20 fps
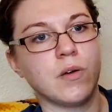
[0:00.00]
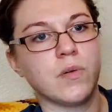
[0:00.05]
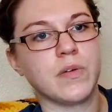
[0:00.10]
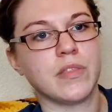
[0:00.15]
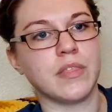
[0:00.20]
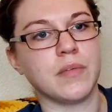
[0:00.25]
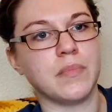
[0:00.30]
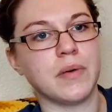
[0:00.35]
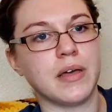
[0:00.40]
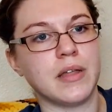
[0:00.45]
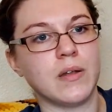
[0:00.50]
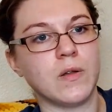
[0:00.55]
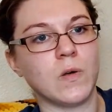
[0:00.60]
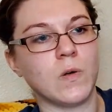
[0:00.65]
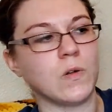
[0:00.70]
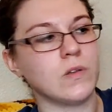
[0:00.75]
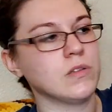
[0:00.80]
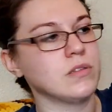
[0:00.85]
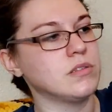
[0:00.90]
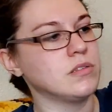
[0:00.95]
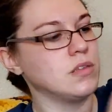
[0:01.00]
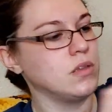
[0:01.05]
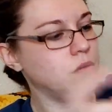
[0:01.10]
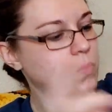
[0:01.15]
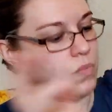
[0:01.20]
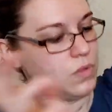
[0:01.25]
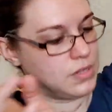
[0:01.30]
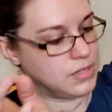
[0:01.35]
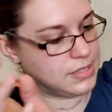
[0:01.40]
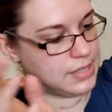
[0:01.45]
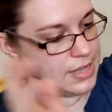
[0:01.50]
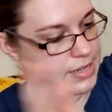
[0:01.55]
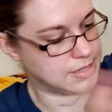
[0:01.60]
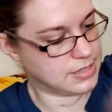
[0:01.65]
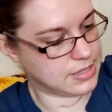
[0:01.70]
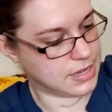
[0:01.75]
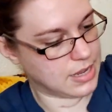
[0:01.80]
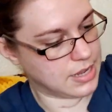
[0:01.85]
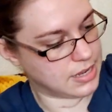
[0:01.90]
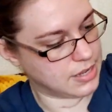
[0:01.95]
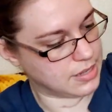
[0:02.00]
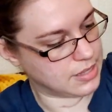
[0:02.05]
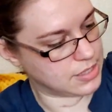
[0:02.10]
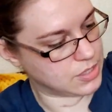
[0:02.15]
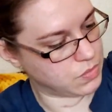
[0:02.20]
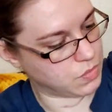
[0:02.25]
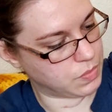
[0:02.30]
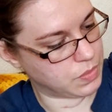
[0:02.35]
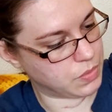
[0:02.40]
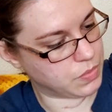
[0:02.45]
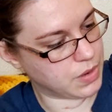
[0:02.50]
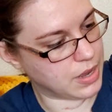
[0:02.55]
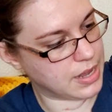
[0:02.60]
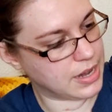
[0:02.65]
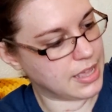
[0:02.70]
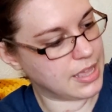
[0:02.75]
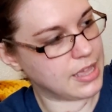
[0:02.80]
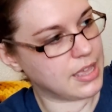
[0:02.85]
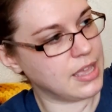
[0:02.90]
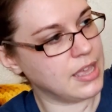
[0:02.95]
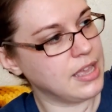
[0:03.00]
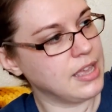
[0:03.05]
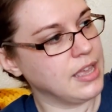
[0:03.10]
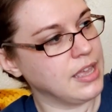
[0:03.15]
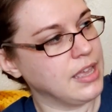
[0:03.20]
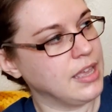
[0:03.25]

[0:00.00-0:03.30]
to go with the buttonholes. Once that's done, this will be ready.